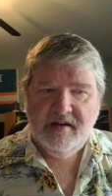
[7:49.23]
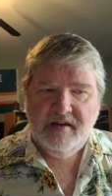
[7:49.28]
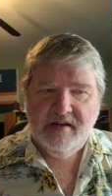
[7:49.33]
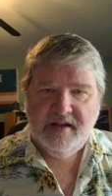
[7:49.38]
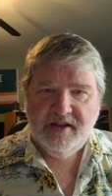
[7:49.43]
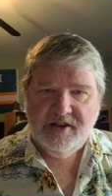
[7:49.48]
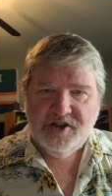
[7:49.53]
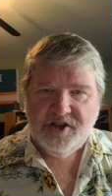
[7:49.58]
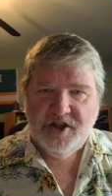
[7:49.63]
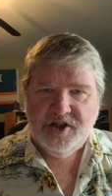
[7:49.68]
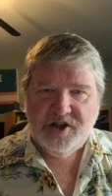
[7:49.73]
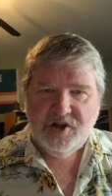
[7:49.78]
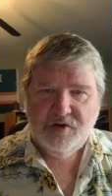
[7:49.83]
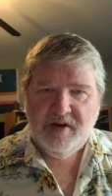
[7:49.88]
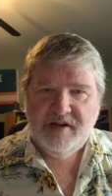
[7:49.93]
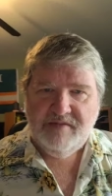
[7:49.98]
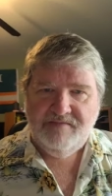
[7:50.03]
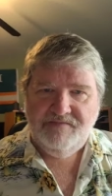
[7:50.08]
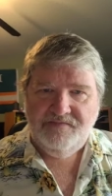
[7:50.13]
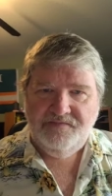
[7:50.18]

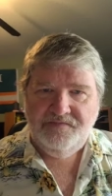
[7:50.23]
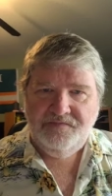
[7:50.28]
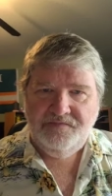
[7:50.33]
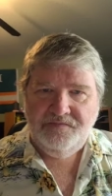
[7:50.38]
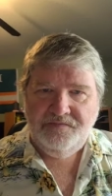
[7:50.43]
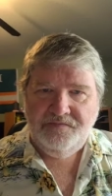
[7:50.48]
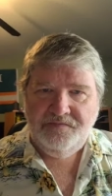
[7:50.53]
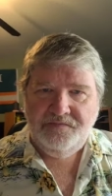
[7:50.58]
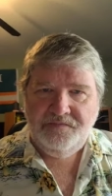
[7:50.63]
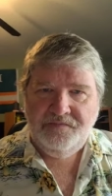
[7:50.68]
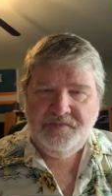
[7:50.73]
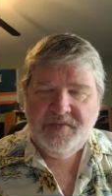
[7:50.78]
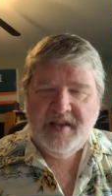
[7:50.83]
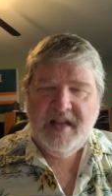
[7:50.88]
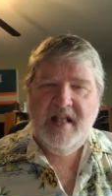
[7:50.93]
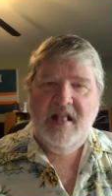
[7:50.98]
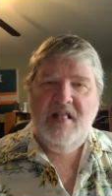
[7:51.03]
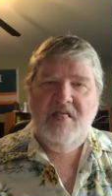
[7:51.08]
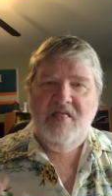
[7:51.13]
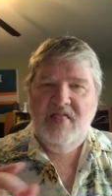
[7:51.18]
constituent.
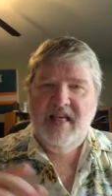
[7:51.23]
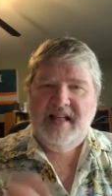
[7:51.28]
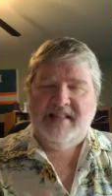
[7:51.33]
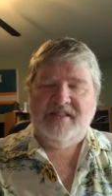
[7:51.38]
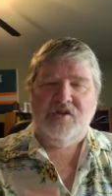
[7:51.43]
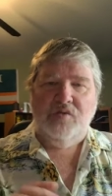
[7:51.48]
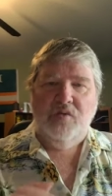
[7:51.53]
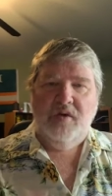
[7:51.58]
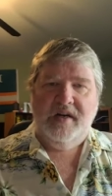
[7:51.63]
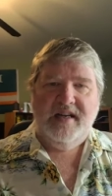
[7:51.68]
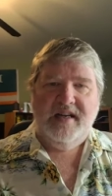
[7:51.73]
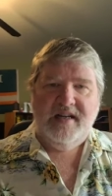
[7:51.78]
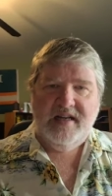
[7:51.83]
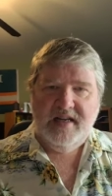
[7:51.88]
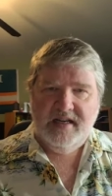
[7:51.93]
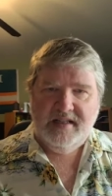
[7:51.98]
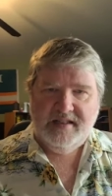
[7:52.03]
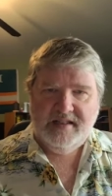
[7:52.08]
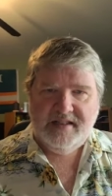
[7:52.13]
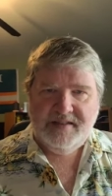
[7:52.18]
That's what it
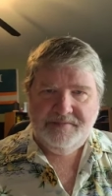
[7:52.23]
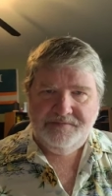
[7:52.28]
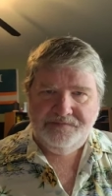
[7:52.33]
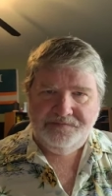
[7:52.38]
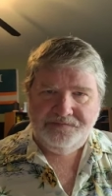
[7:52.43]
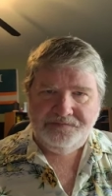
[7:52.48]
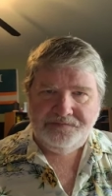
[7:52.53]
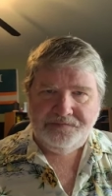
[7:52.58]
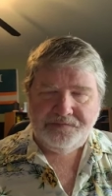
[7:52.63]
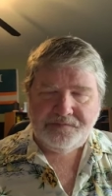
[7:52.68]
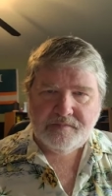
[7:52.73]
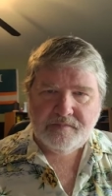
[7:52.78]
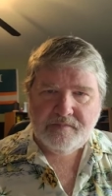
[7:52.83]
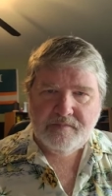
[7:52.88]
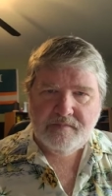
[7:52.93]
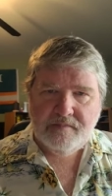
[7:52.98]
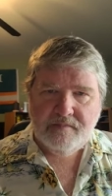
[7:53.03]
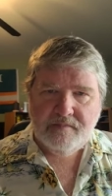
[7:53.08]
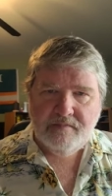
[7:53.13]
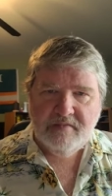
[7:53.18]
does.
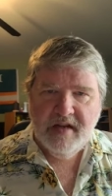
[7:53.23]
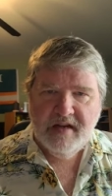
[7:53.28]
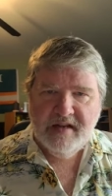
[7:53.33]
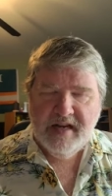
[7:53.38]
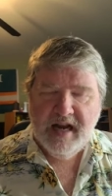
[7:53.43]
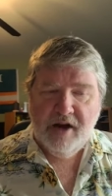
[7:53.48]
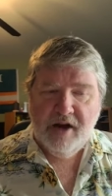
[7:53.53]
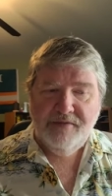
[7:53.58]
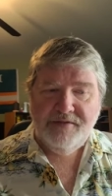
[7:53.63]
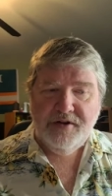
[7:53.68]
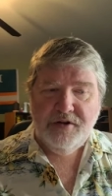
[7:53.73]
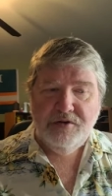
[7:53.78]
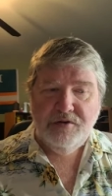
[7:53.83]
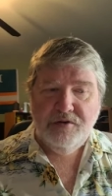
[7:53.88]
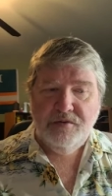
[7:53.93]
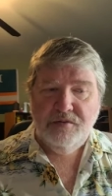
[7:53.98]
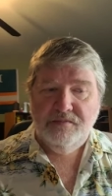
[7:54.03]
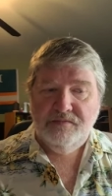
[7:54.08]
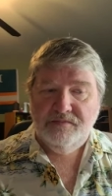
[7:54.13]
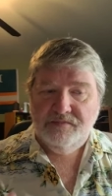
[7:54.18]
Now, if
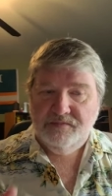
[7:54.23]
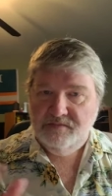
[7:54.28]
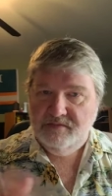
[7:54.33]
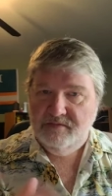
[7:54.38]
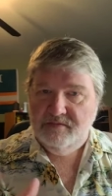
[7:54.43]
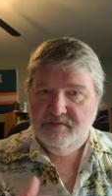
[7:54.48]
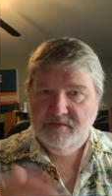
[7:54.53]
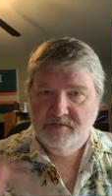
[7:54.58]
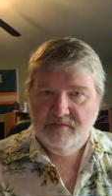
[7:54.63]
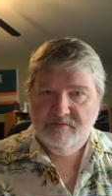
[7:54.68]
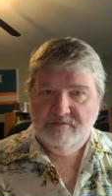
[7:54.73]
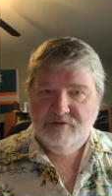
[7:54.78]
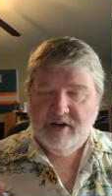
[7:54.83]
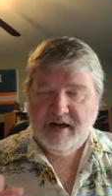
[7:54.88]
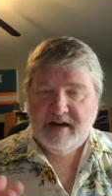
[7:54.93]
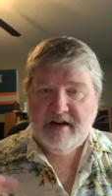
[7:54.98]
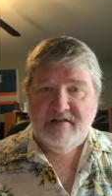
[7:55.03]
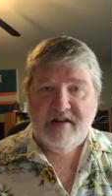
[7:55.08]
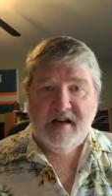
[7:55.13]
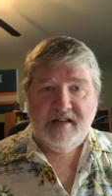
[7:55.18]
you
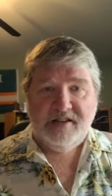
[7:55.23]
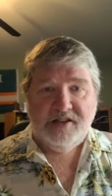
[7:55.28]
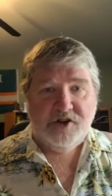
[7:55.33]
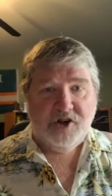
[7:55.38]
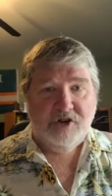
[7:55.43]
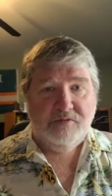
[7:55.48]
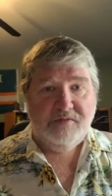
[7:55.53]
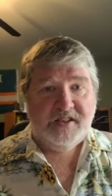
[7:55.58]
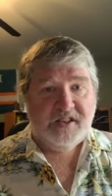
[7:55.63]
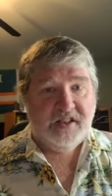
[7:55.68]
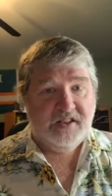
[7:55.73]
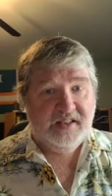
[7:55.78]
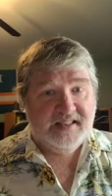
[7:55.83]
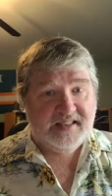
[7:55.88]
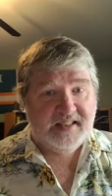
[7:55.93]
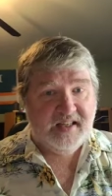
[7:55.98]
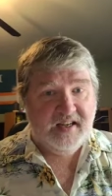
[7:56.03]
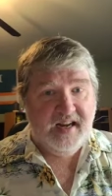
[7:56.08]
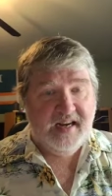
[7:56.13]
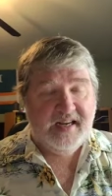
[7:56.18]
recognize the term
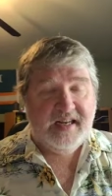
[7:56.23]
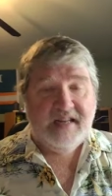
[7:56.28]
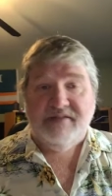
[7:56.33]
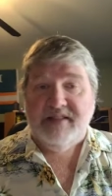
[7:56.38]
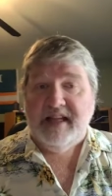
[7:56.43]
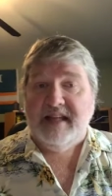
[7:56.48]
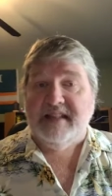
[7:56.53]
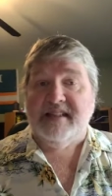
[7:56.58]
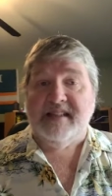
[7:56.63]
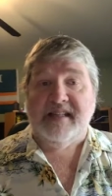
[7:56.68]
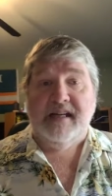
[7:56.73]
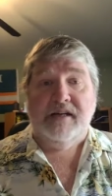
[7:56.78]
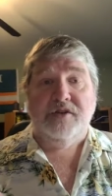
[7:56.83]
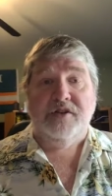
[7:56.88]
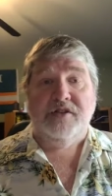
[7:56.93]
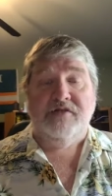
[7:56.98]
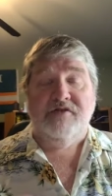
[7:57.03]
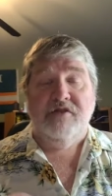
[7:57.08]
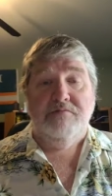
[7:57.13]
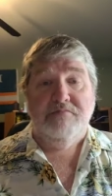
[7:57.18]
salicylate, if that
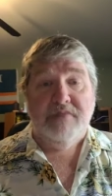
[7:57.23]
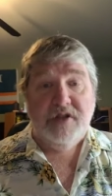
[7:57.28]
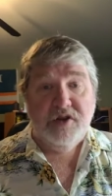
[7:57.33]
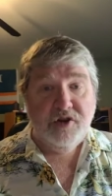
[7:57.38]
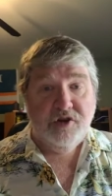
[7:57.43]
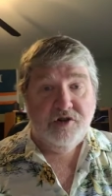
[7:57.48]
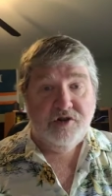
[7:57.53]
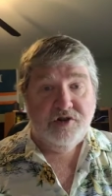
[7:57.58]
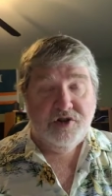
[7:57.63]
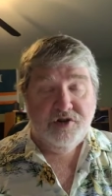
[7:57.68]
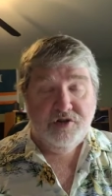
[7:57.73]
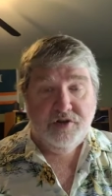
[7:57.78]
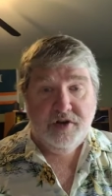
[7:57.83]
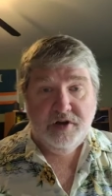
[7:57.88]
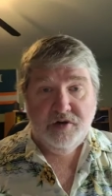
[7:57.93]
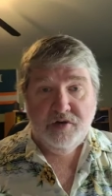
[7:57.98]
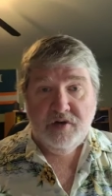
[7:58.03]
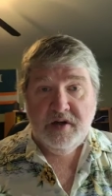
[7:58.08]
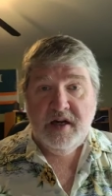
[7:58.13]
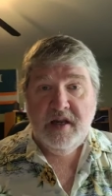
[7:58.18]
sounds familiar to
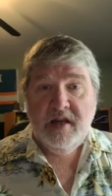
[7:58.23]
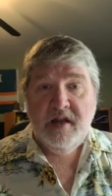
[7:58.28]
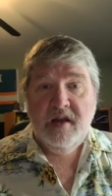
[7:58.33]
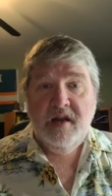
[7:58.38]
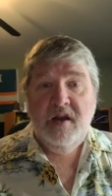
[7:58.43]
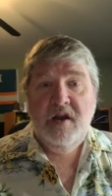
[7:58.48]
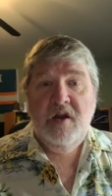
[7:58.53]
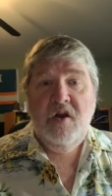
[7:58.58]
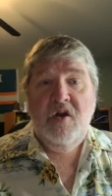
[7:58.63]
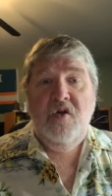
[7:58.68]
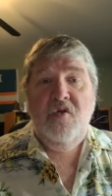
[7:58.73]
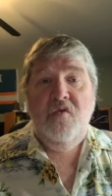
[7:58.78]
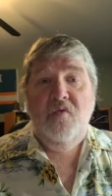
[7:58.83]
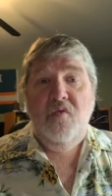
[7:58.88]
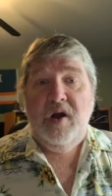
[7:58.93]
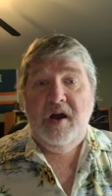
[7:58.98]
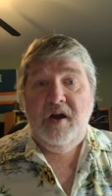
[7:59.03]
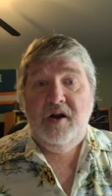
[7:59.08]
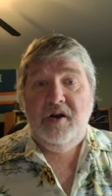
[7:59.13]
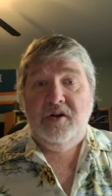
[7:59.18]
you,
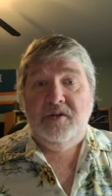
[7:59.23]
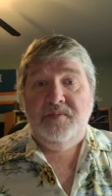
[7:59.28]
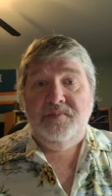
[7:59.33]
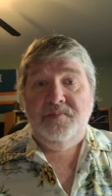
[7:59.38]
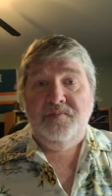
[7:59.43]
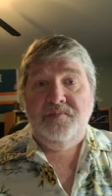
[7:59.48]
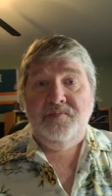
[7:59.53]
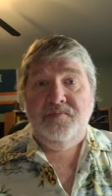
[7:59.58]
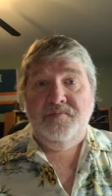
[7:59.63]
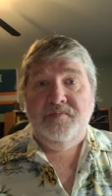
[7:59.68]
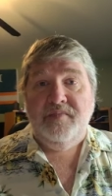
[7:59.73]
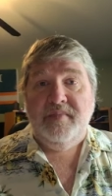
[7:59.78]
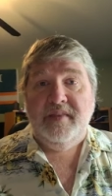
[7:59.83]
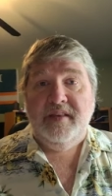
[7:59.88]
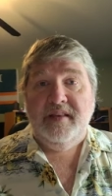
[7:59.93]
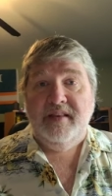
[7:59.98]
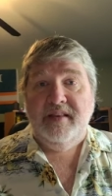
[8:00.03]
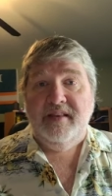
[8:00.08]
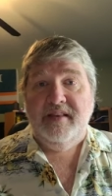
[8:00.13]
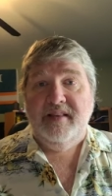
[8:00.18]
well,
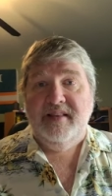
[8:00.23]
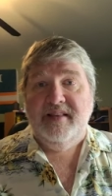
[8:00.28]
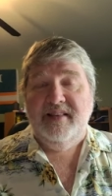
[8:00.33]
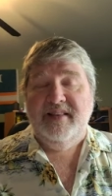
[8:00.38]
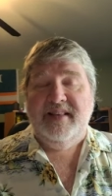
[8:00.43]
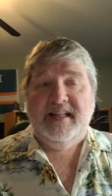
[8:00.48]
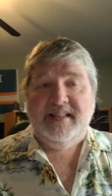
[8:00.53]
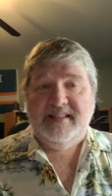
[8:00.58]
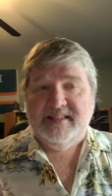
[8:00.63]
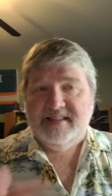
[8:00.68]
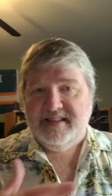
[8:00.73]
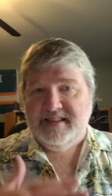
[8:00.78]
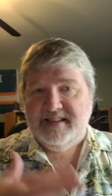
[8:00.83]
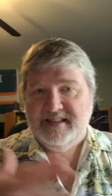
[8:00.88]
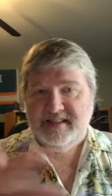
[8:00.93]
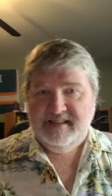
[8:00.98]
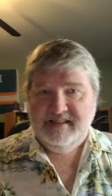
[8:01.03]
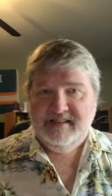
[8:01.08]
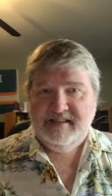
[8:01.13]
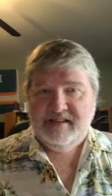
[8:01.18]

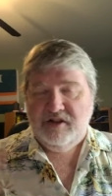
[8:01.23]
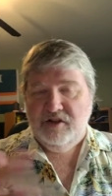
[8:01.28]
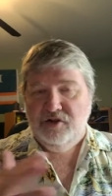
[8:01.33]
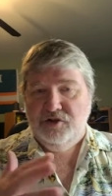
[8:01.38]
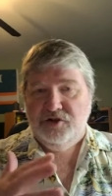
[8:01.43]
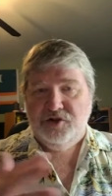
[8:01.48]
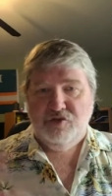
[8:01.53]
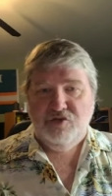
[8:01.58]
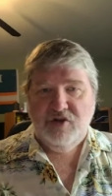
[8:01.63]
that's a close